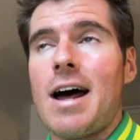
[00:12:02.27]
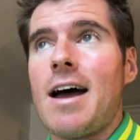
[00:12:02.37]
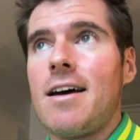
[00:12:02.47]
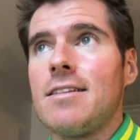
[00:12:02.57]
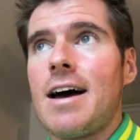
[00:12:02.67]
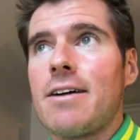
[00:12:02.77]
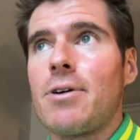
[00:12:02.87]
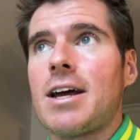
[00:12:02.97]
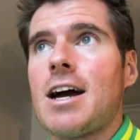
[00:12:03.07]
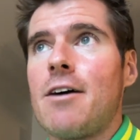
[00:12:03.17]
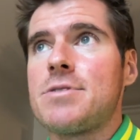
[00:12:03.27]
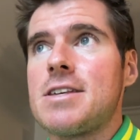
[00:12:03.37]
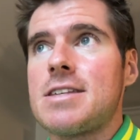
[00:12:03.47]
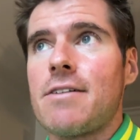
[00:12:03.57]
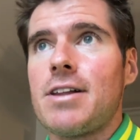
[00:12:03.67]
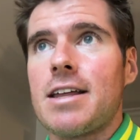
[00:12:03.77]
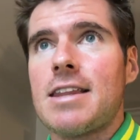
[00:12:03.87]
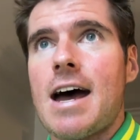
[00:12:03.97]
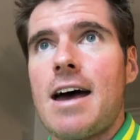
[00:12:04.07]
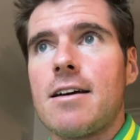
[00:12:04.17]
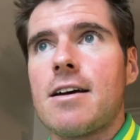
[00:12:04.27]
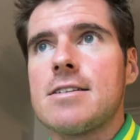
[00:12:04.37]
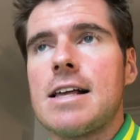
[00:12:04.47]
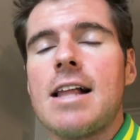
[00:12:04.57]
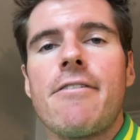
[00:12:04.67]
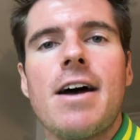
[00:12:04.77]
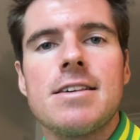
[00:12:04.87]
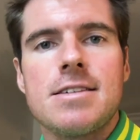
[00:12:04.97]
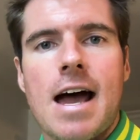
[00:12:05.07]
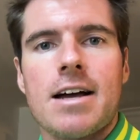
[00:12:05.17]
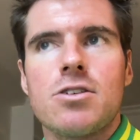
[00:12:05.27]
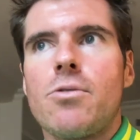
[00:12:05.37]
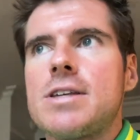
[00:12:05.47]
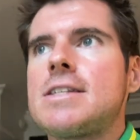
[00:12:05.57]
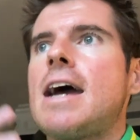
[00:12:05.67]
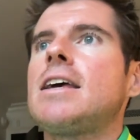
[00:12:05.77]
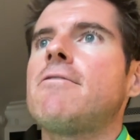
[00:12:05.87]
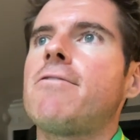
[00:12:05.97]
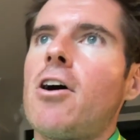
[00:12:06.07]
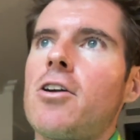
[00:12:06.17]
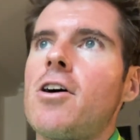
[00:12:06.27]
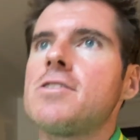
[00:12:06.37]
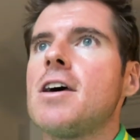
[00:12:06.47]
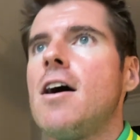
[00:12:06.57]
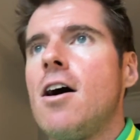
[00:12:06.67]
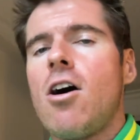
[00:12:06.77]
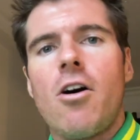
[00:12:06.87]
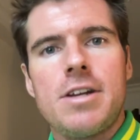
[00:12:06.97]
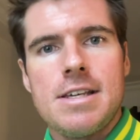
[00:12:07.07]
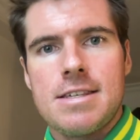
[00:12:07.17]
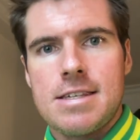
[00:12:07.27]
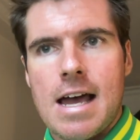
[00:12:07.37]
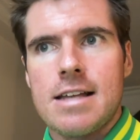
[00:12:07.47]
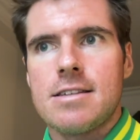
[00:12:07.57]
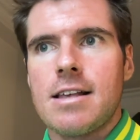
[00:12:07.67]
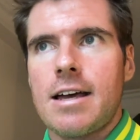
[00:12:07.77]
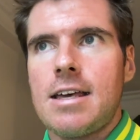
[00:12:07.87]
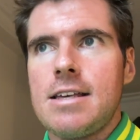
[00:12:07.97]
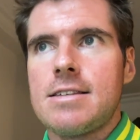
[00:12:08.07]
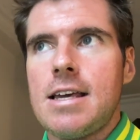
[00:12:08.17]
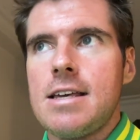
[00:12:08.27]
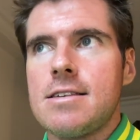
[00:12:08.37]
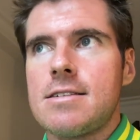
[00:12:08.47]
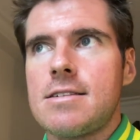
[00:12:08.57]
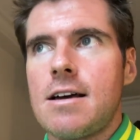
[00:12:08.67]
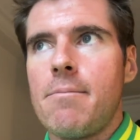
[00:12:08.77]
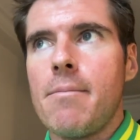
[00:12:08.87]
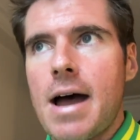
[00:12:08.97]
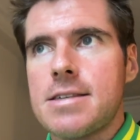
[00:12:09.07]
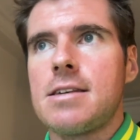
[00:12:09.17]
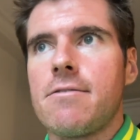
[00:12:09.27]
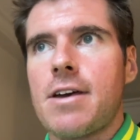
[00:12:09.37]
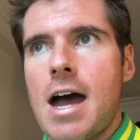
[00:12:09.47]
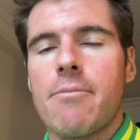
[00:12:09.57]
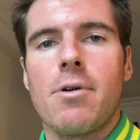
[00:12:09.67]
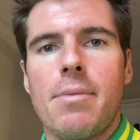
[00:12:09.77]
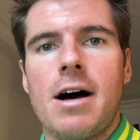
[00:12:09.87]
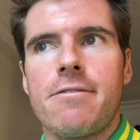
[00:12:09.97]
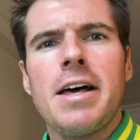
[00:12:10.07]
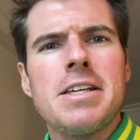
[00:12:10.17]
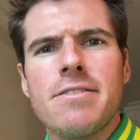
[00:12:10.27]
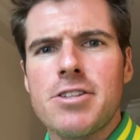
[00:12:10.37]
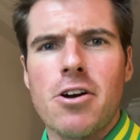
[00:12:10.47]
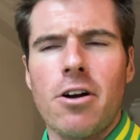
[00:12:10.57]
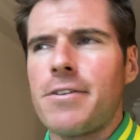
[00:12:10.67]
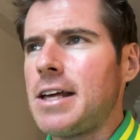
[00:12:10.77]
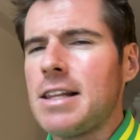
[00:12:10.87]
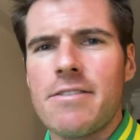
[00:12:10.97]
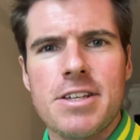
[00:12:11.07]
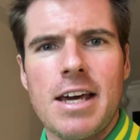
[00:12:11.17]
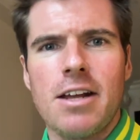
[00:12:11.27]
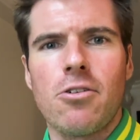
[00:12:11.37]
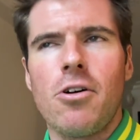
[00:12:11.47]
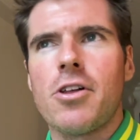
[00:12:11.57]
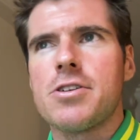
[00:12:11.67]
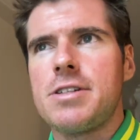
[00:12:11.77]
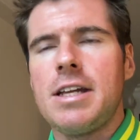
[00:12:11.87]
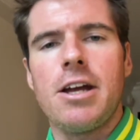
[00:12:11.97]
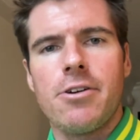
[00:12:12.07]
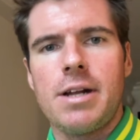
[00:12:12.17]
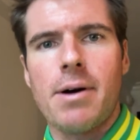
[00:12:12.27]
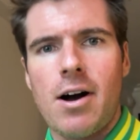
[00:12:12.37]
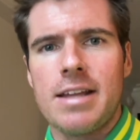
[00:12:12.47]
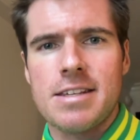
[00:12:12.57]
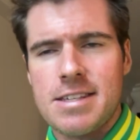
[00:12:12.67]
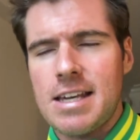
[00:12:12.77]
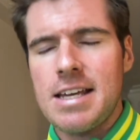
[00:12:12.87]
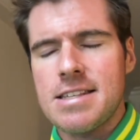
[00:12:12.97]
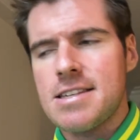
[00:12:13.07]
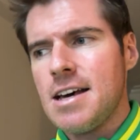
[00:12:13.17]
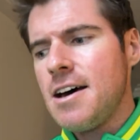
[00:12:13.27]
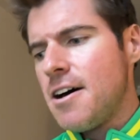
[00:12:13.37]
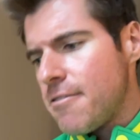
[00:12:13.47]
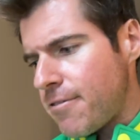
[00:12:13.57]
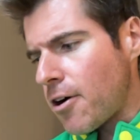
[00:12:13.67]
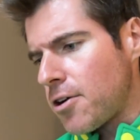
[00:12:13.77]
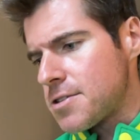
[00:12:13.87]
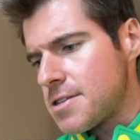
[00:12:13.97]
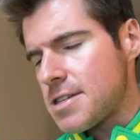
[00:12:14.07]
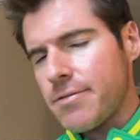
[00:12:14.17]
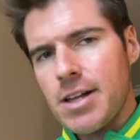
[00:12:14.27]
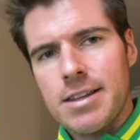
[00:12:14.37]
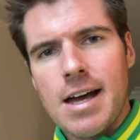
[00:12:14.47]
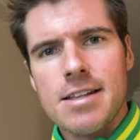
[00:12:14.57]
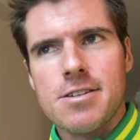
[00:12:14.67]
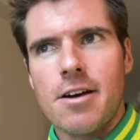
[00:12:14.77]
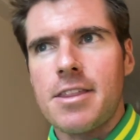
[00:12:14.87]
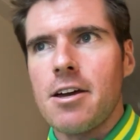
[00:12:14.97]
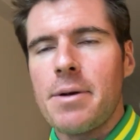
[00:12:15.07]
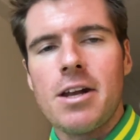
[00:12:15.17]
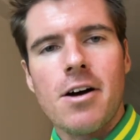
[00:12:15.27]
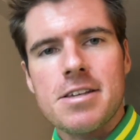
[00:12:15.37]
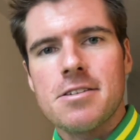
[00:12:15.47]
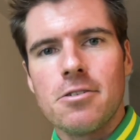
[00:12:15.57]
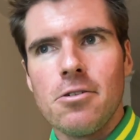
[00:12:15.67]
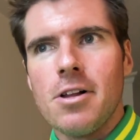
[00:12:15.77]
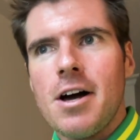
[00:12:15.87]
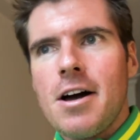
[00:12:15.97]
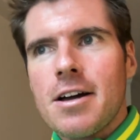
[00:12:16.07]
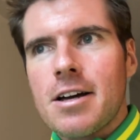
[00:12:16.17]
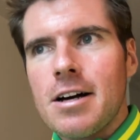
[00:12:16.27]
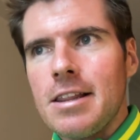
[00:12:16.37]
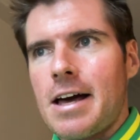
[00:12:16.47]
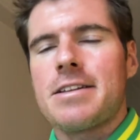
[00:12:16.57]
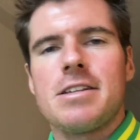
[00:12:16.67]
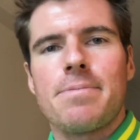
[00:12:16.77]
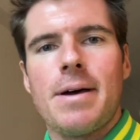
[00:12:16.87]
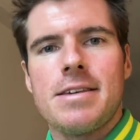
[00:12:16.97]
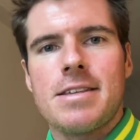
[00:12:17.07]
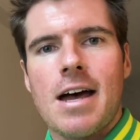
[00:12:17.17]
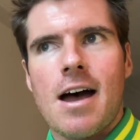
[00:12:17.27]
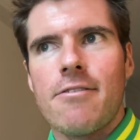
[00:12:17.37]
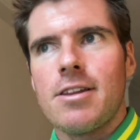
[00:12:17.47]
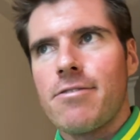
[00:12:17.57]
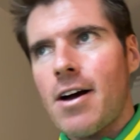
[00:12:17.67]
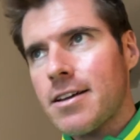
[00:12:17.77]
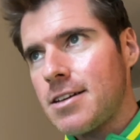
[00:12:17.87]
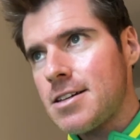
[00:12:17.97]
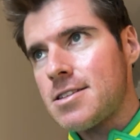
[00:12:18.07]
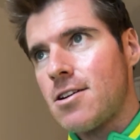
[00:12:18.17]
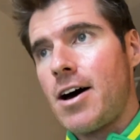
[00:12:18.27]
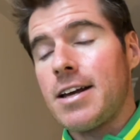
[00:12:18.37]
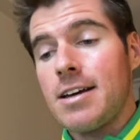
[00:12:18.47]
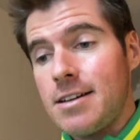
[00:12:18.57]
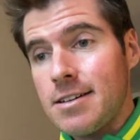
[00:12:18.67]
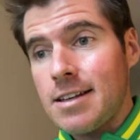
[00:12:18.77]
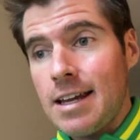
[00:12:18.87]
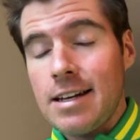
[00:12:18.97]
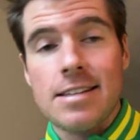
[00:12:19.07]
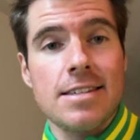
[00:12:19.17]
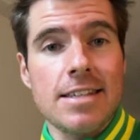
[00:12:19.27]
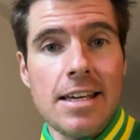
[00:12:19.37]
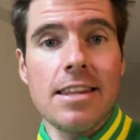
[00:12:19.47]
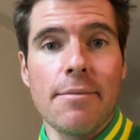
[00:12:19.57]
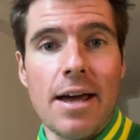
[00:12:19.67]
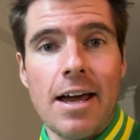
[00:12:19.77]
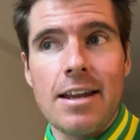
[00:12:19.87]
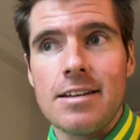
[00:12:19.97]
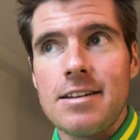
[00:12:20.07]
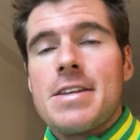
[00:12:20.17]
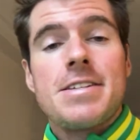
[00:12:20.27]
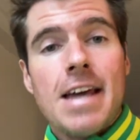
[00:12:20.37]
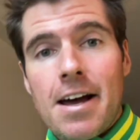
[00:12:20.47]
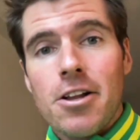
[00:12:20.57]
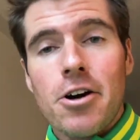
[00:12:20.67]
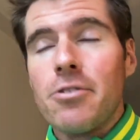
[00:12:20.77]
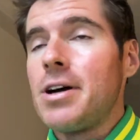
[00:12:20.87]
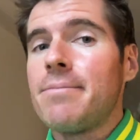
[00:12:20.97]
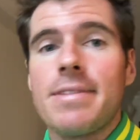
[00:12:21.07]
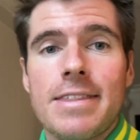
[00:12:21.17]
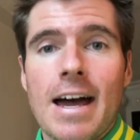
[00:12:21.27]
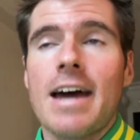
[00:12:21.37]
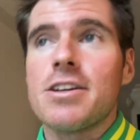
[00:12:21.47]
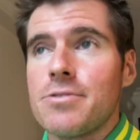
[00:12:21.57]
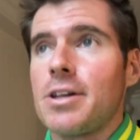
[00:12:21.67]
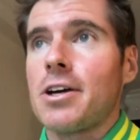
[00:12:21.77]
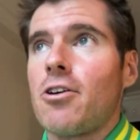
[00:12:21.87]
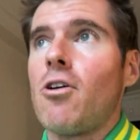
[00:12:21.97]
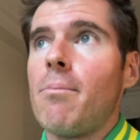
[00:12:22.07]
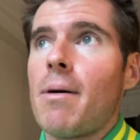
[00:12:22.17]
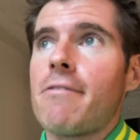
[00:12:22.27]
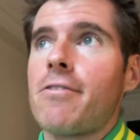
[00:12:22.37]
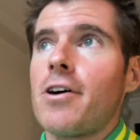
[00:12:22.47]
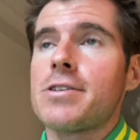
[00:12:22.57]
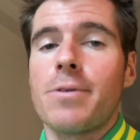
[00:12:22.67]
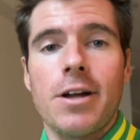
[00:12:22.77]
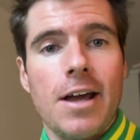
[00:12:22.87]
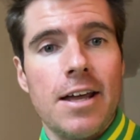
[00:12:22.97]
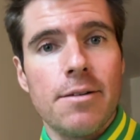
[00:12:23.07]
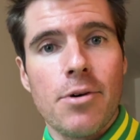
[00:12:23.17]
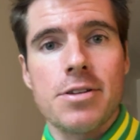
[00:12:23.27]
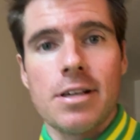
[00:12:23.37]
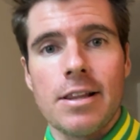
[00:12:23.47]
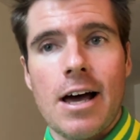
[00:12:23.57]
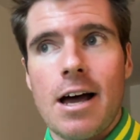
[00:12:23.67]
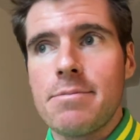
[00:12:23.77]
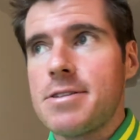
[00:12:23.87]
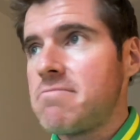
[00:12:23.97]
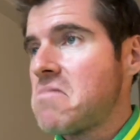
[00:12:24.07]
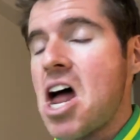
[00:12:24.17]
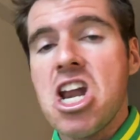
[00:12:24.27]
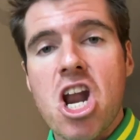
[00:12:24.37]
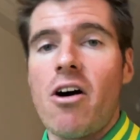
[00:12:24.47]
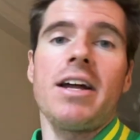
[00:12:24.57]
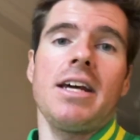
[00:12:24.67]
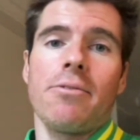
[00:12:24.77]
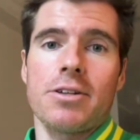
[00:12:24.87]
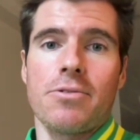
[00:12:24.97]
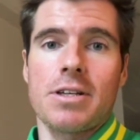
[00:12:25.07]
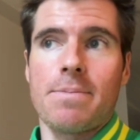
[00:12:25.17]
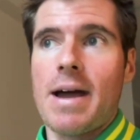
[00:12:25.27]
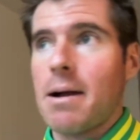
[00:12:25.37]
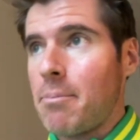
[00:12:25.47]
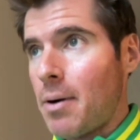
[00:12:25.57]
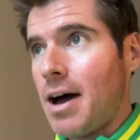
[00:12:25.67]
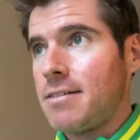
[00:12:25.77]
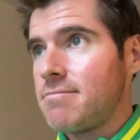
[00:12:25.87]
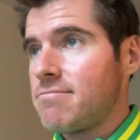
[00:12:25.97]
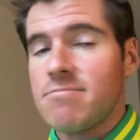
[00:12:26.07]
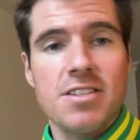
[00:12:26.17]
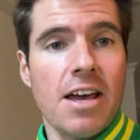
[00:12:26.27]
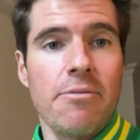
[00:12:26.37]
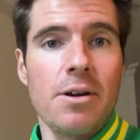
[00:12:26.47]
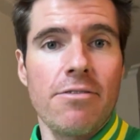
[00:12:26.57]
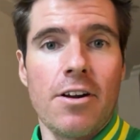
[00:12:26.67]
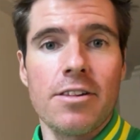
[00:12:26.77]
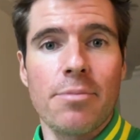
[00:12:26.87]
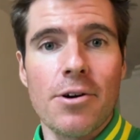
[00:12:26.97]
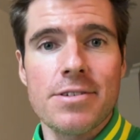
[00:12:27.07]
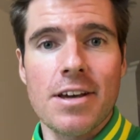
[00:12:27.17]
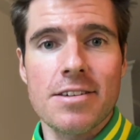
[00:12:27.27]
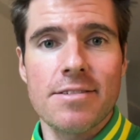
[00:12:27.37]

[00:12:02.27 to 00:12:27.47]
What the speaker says: And like when it comes to stuff like that, because I love how Zack's always taking photos on his sets. Like he's a massive camera buff. Like he's a photographer. He loves getting all those nitty gritty behind the scenes photos and stuff like that. So I think it'd be a nice little collector's piece to have, and the fact that he's signing it and getting to see the man and say hello to him, that is really cool. But first we're going to head to Mercer Labs. No idea what to expect, but just have a bit of fun in the process.